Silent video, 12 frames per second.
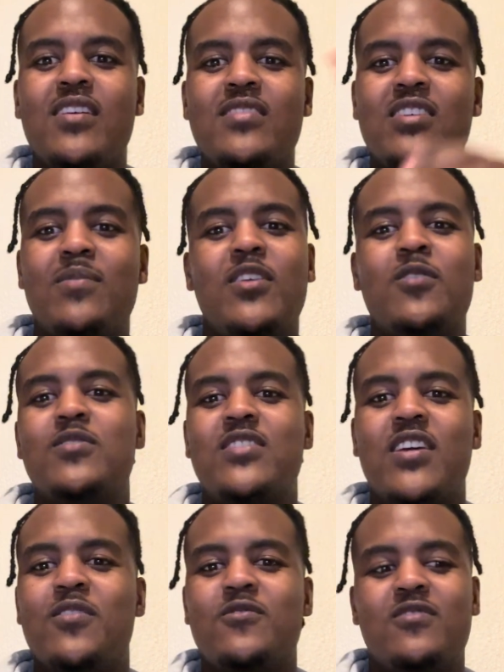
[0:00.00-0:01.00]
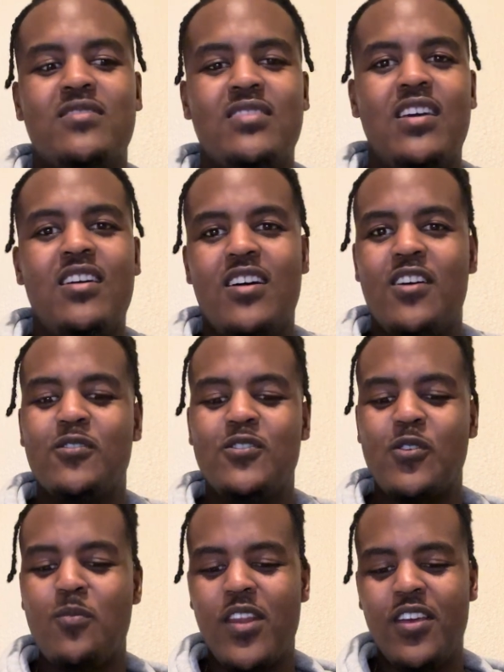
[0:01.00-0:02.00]
Same thing with sales. I know
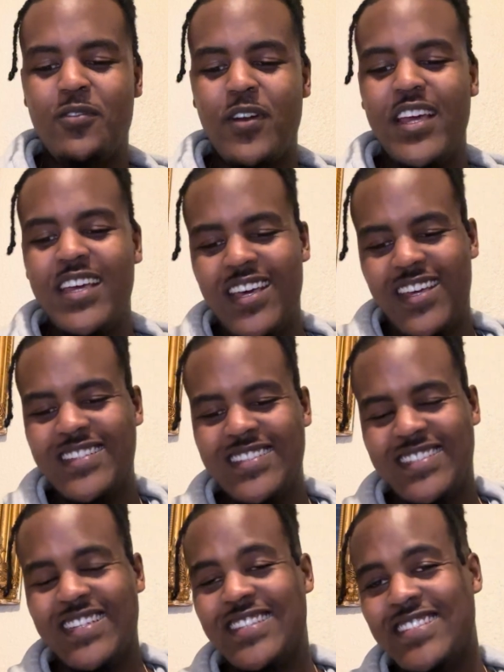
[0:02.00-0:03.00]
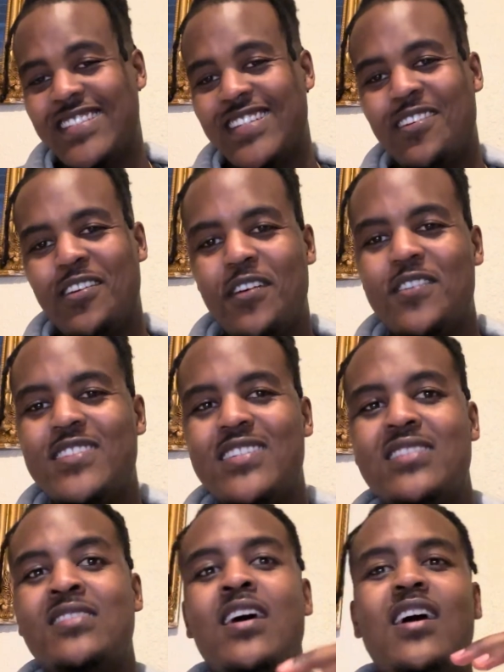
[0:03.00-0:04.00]
so many great setters and
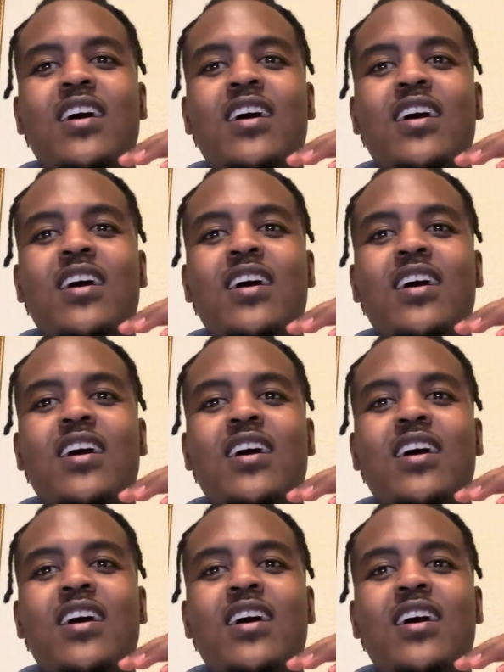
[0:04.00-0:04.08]
closers